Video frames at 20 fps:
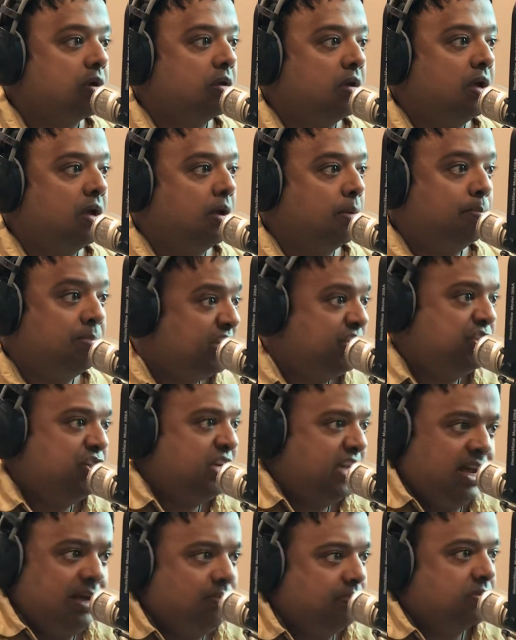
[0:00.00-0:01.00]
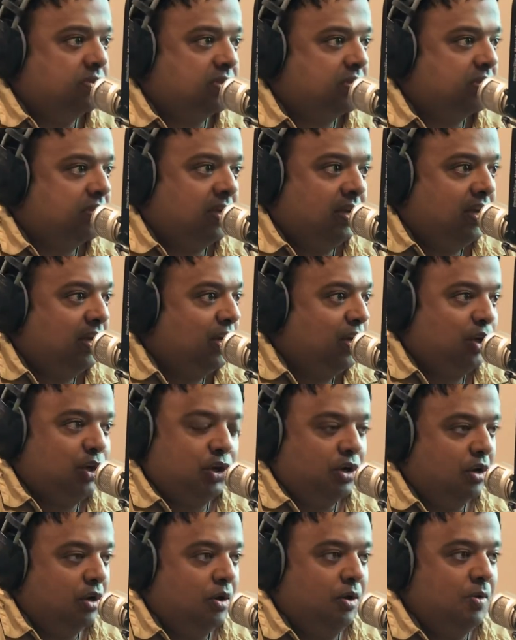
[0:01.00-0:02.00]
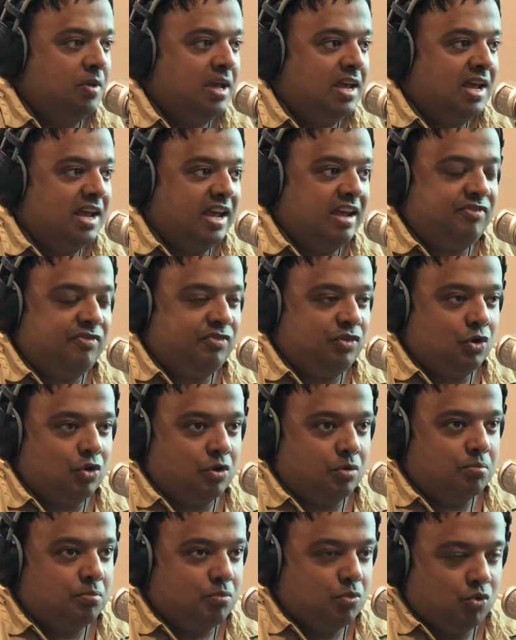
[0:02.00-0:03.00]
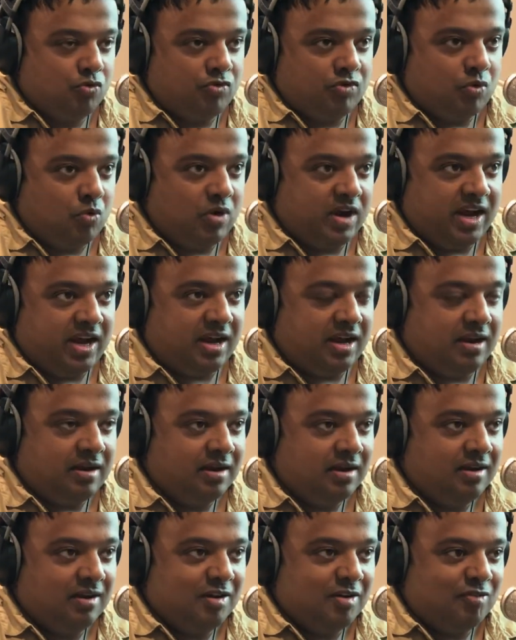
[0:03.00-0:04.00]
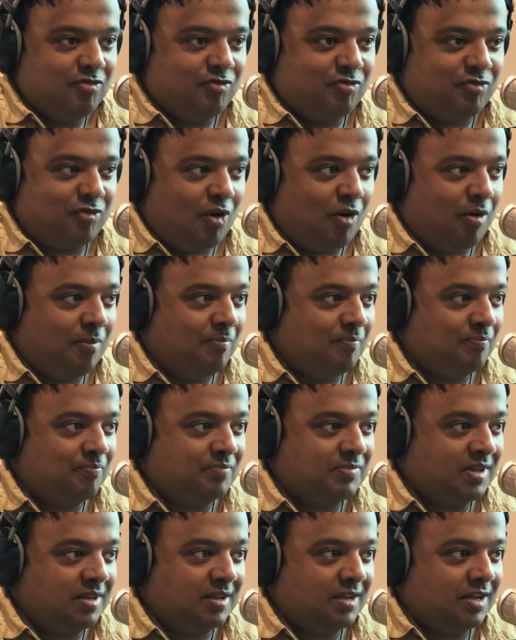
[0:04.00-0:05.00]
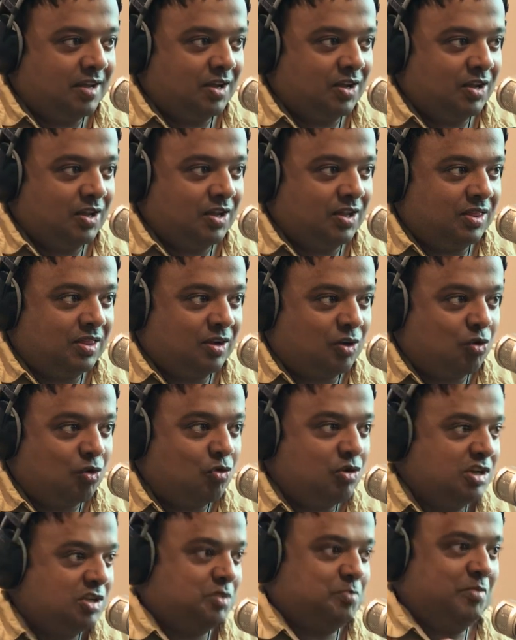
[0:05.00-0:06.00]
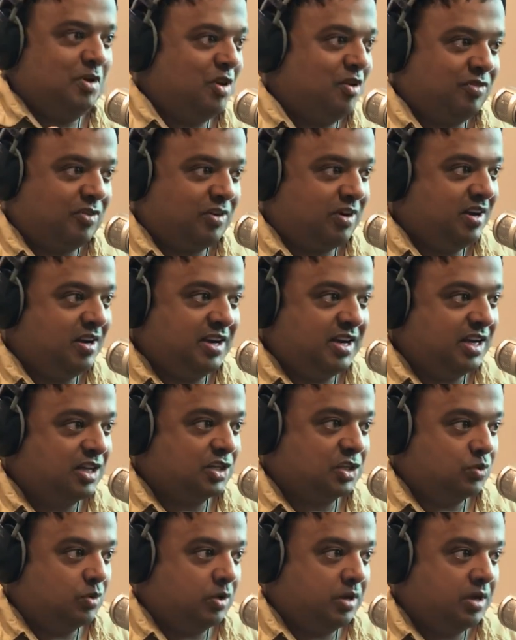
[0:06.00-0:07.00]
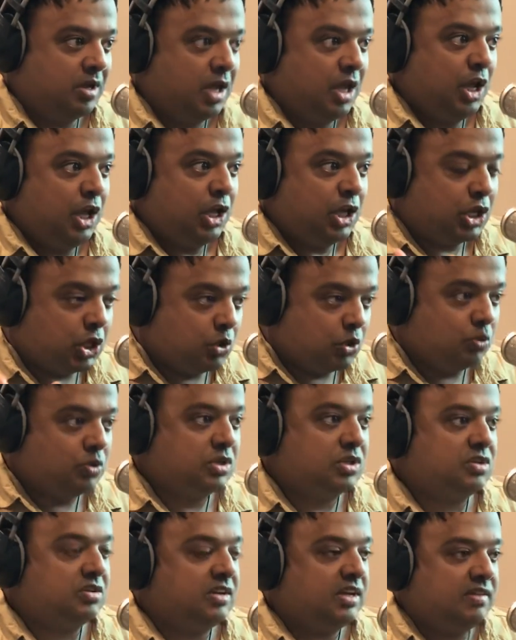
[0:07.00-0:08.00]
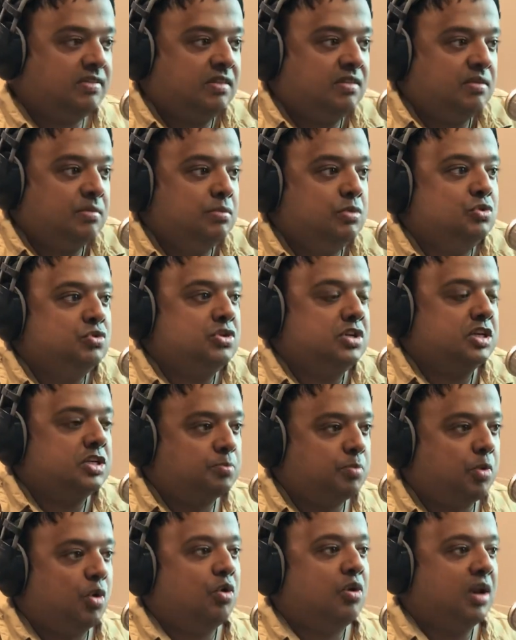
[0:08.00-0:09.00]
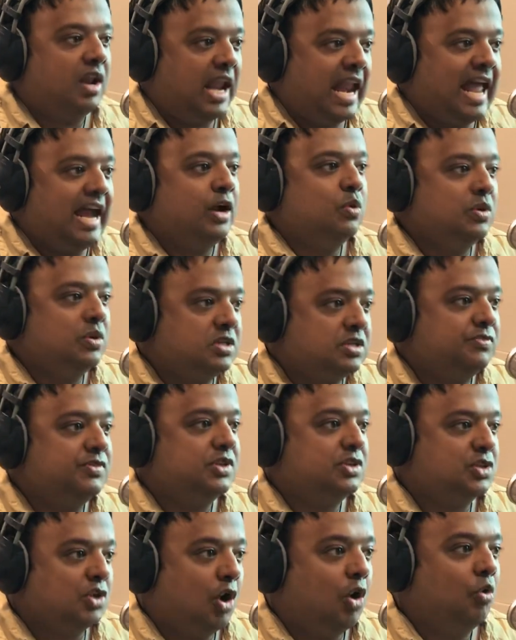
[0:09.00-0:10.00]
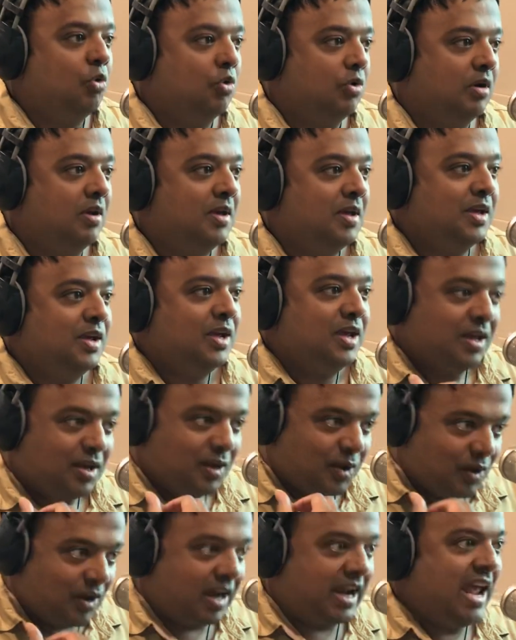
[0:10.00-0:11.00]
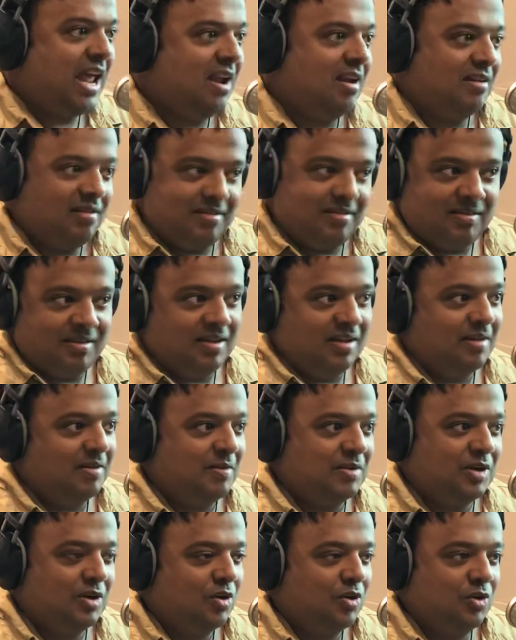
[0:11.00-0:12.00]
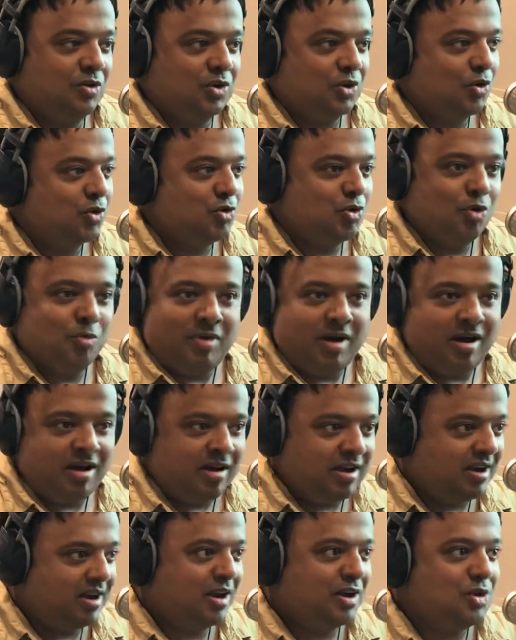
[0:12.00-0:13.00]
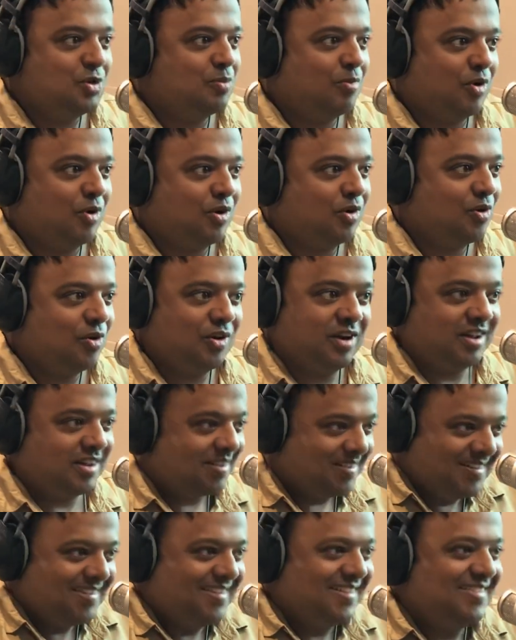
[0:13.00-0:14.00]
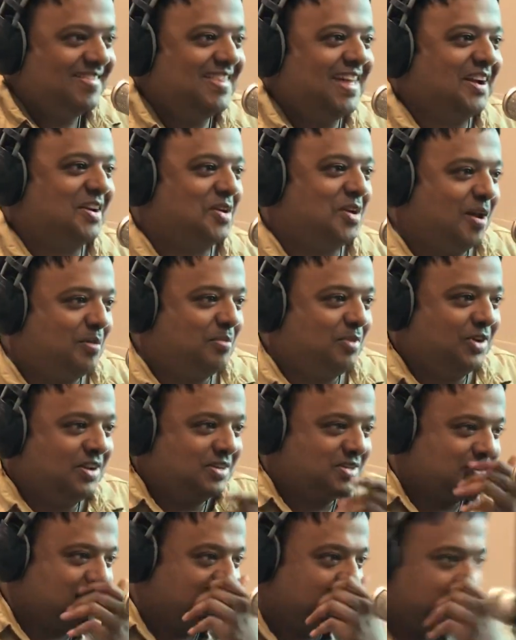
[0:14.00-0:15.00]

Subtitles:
BGMs. If you could move away from the charisma of Clint Eastwood, you would see that the music spoke a language of its own. Again, Yo-Yo Ma and Ennio Morricone, that collaboration.